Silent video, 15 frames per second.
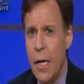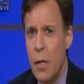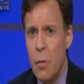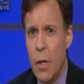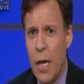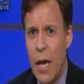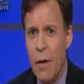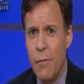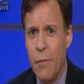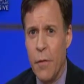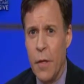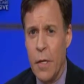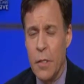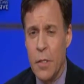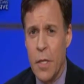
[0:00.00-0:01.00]
How do you account
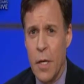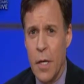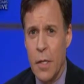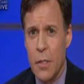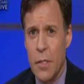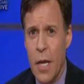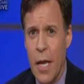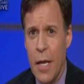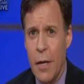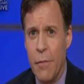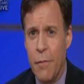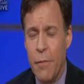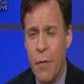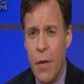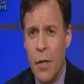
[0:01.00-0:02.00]
for these things?
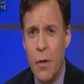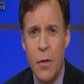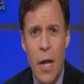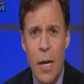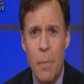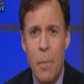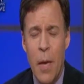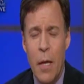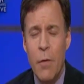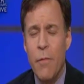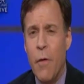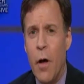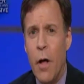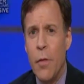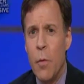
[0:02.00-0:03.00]
And if you're not a
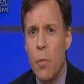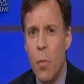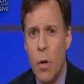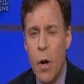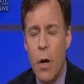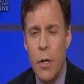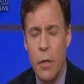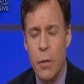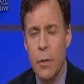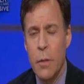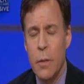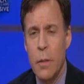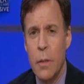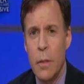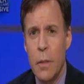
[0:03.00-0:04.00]
pedophile, then what are you?